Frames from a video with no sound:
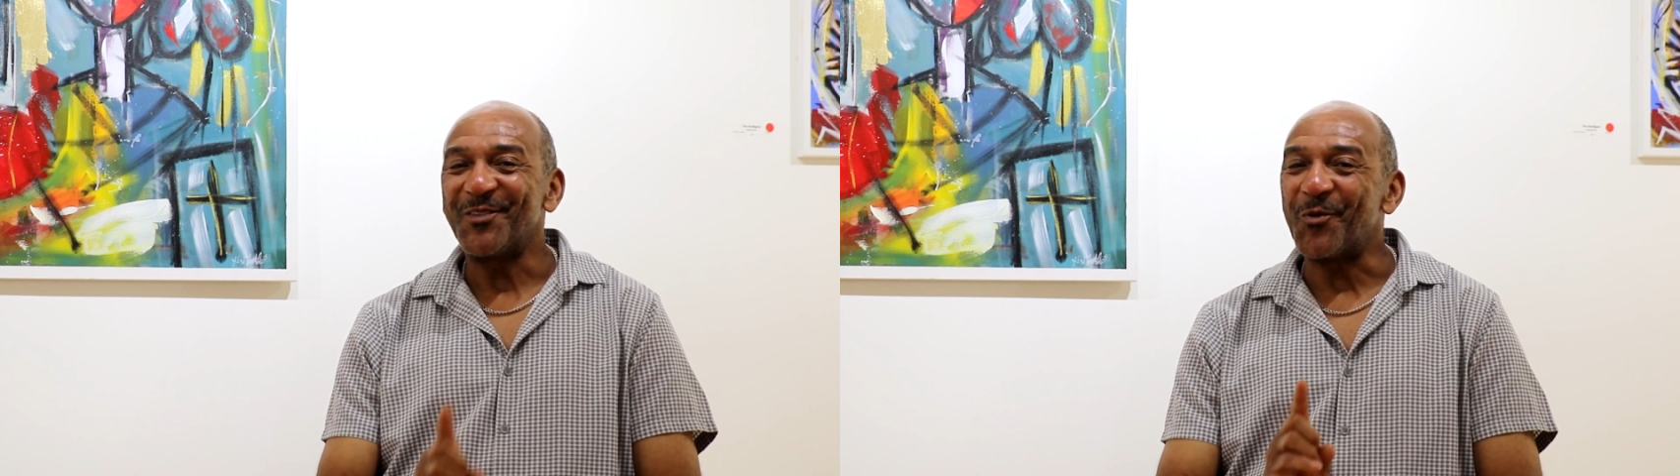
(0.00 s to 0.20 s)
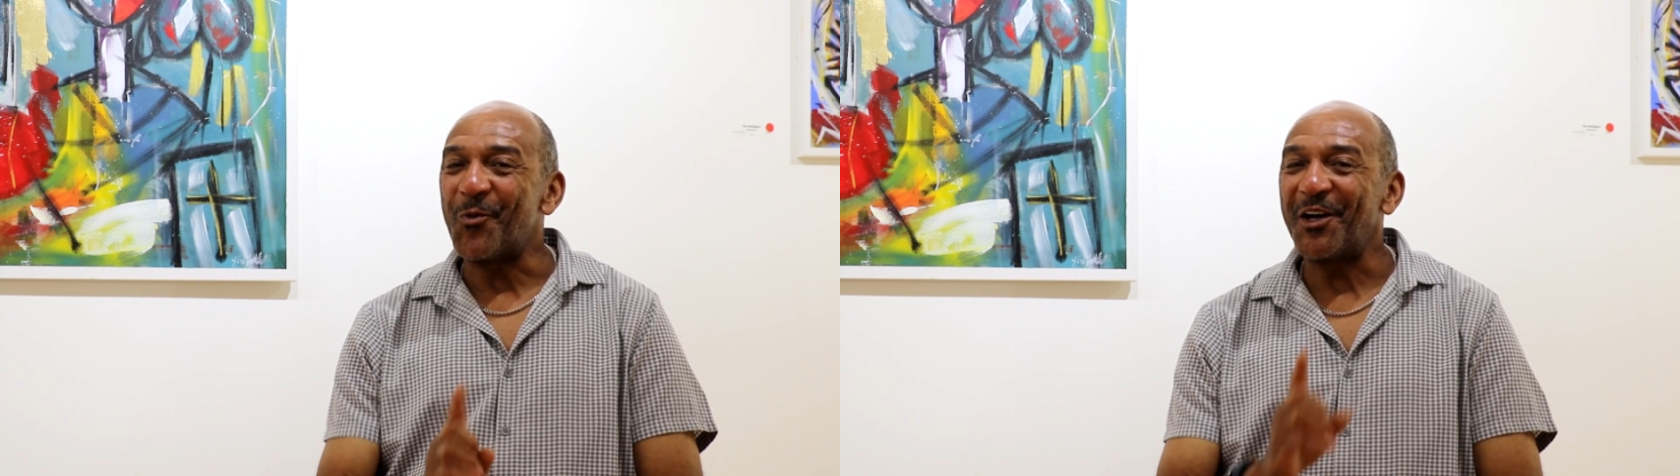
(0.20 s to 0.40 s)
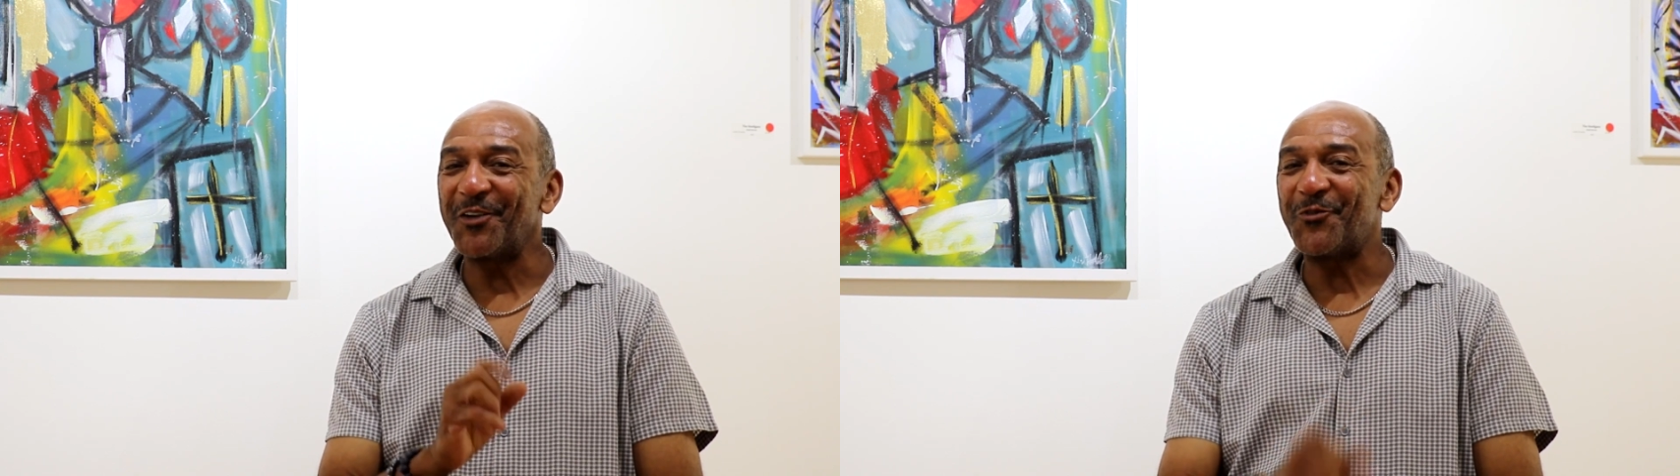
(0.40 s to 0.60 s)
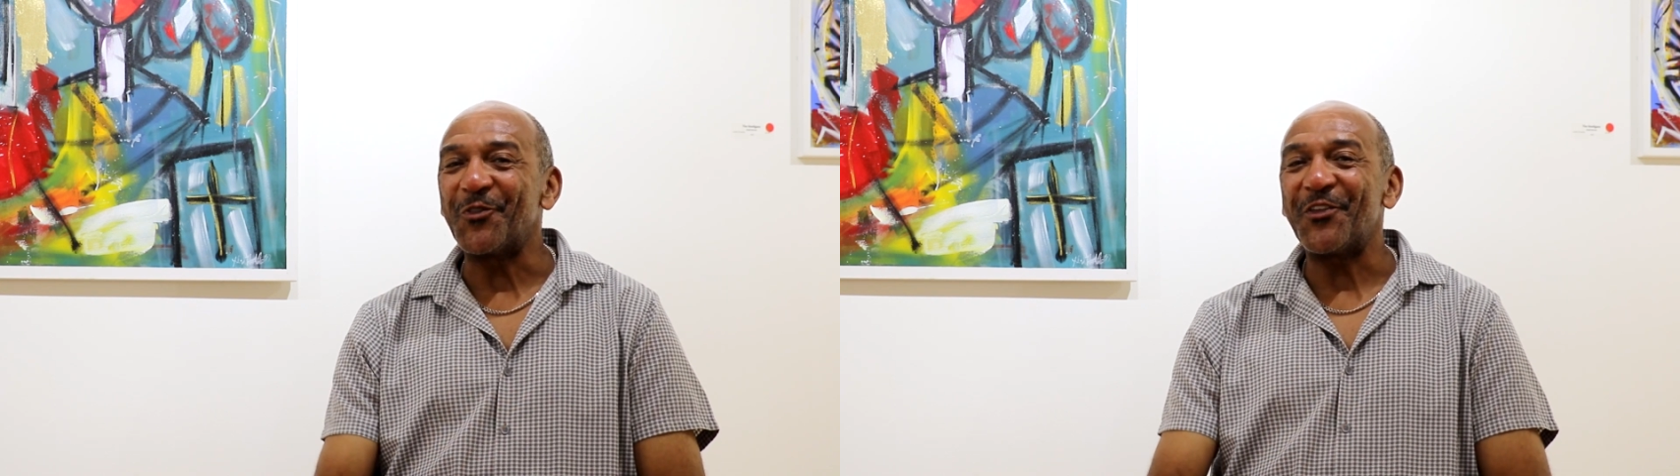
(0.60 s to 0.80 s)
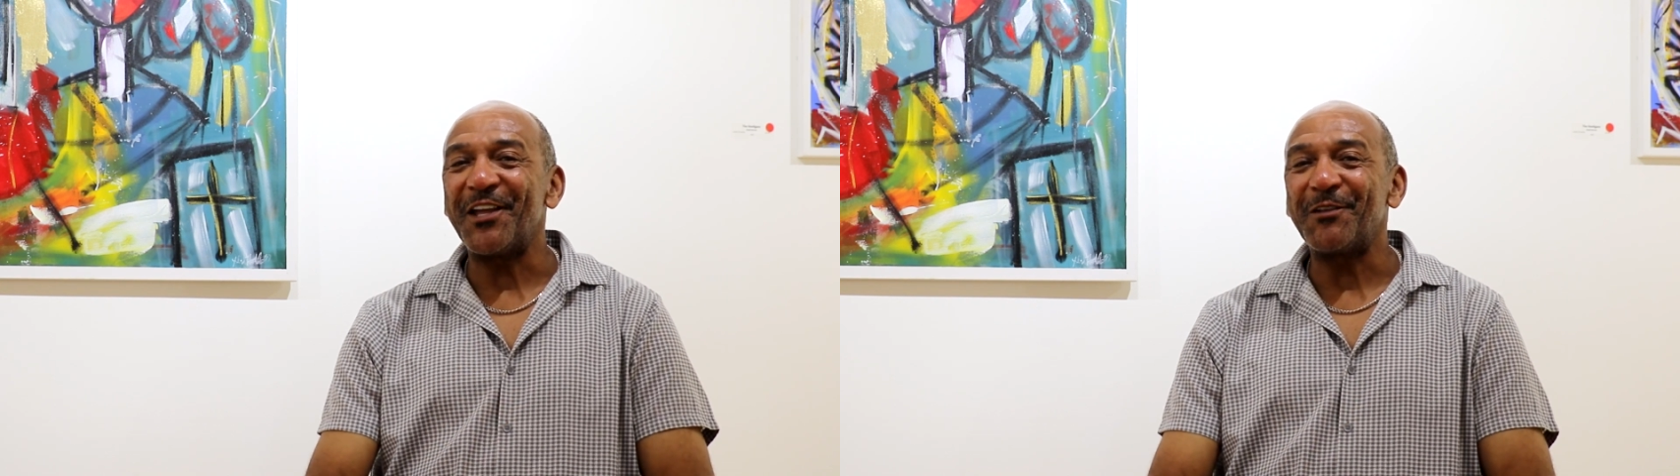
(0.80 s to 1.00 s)
The
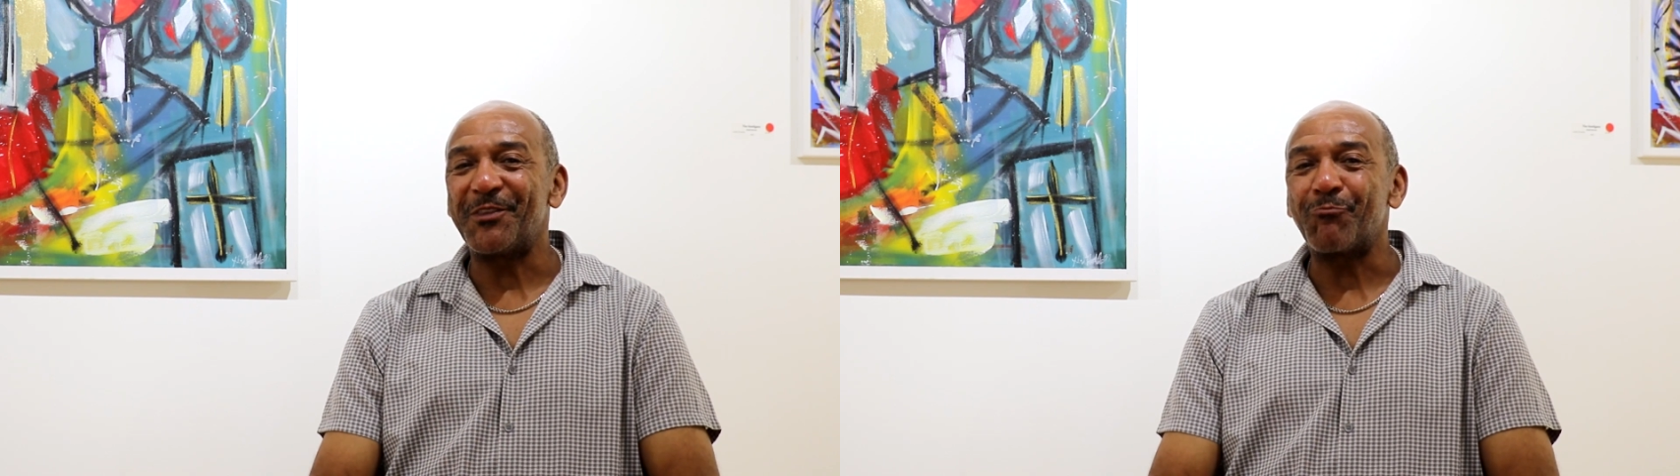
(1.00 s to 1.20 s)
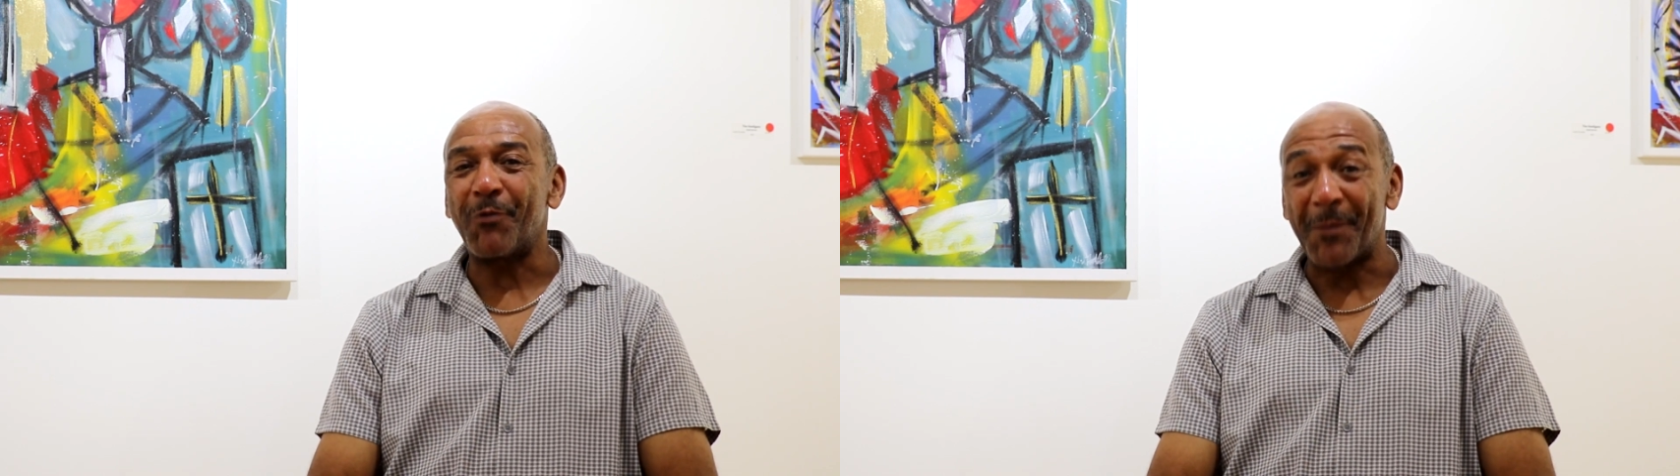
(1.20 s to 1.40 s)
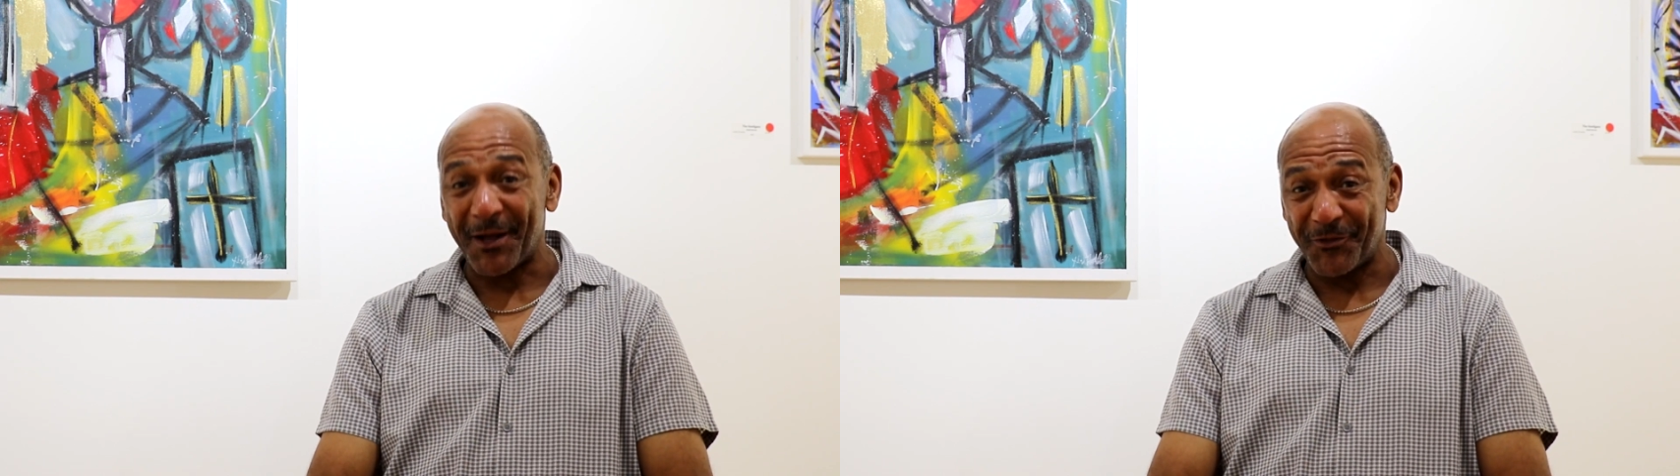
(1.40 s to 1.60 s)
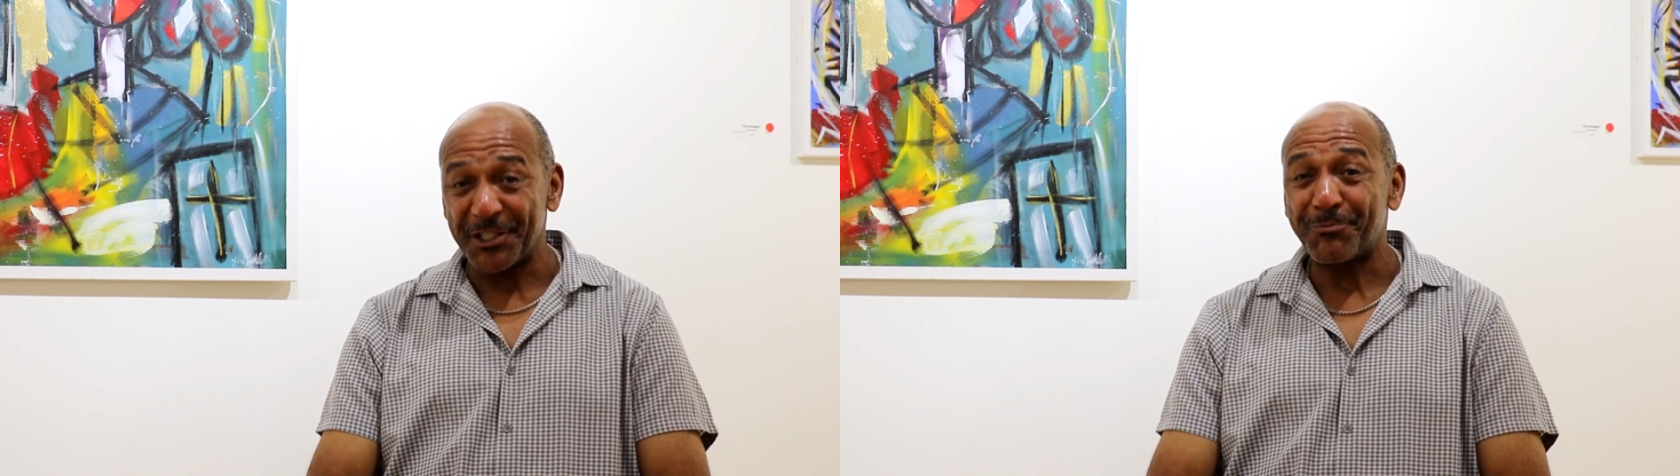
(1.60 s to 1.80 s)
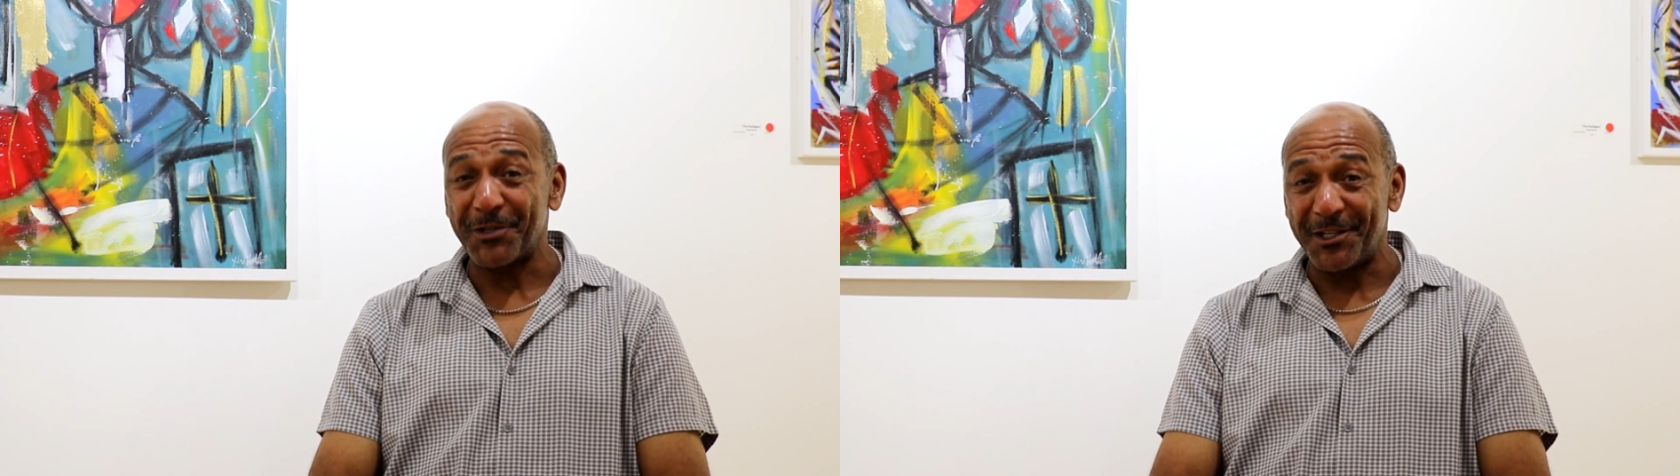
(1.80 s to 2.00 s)
wonderful thing about
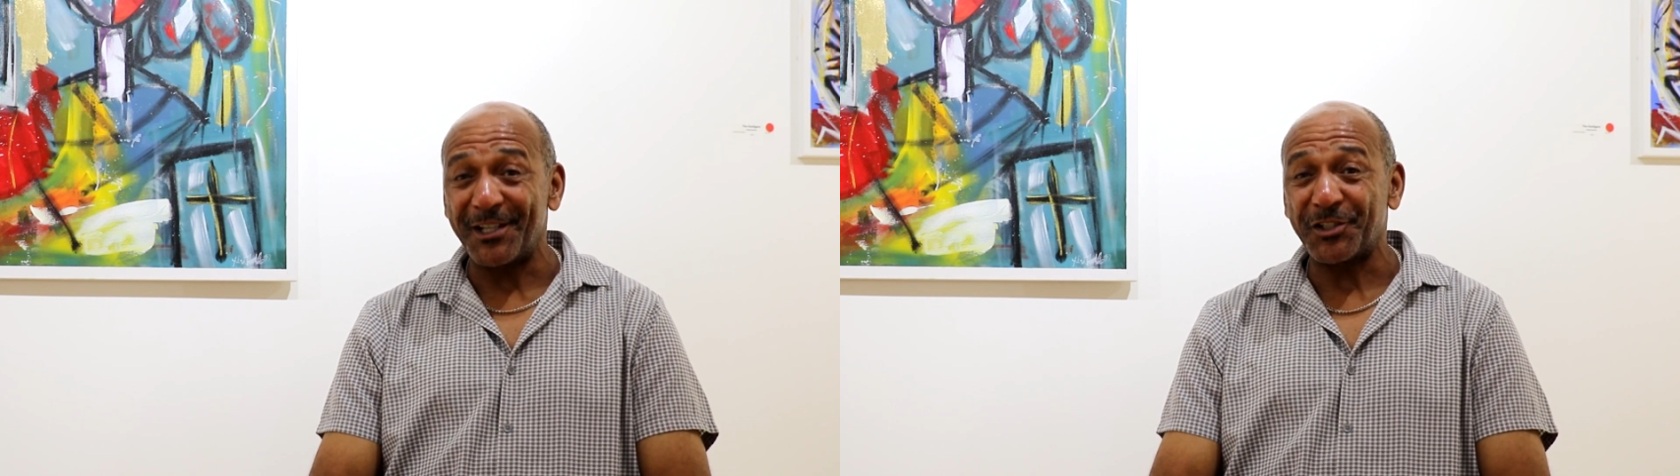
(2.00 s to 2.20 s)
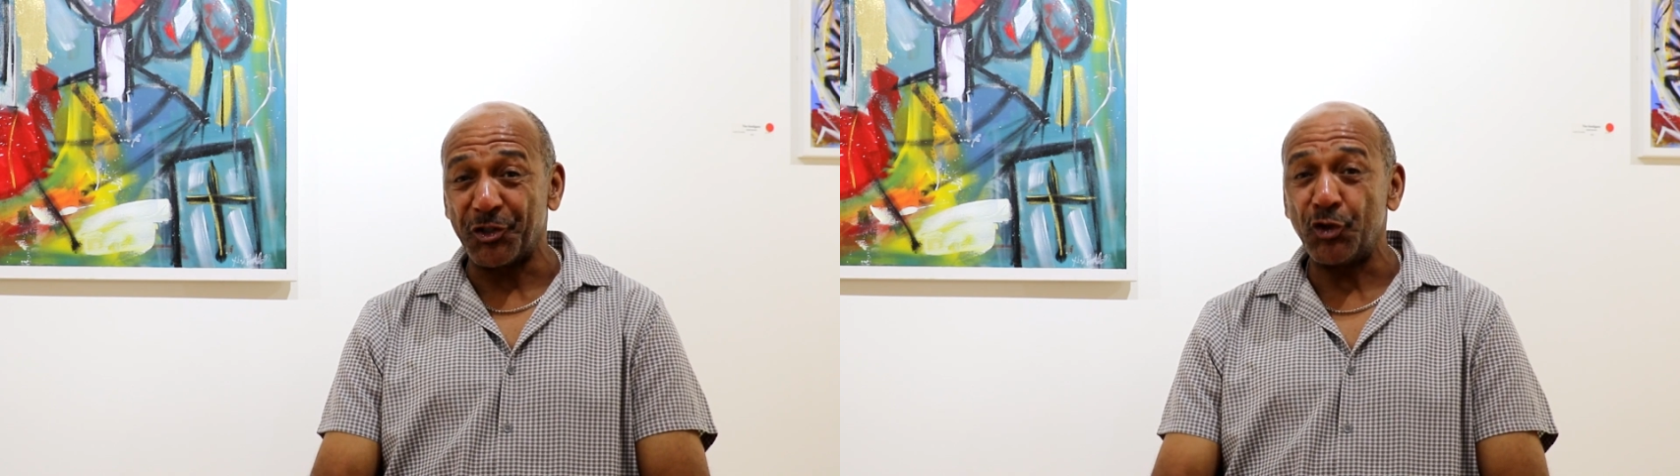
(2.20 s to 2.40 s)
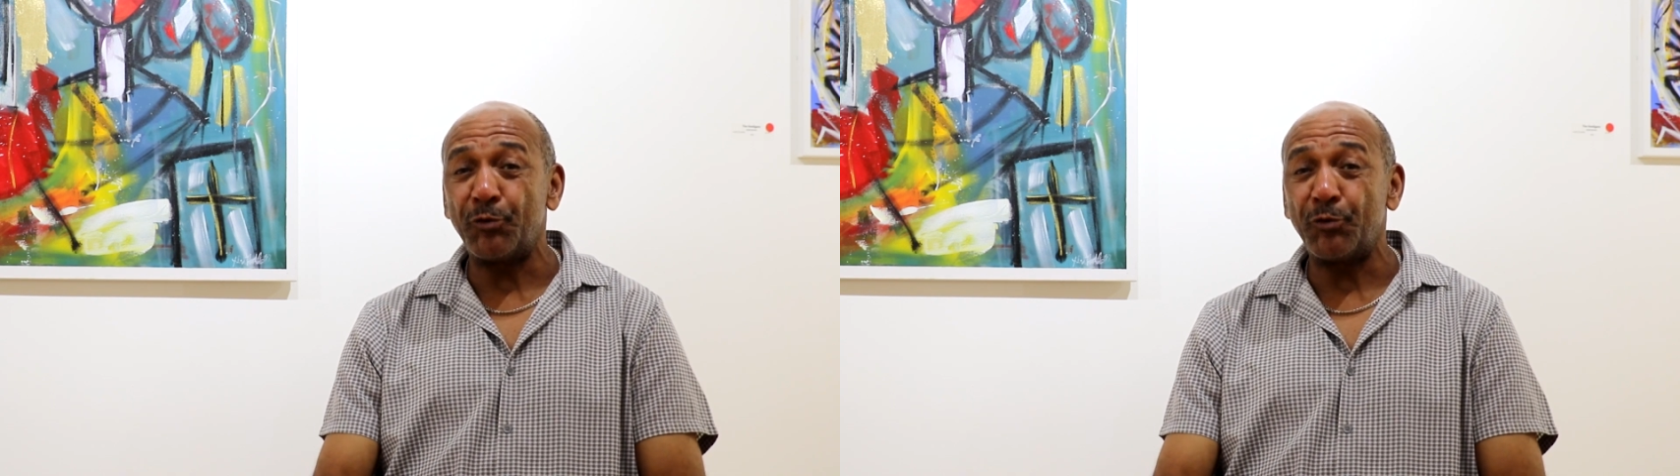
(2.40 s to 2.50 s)
this production,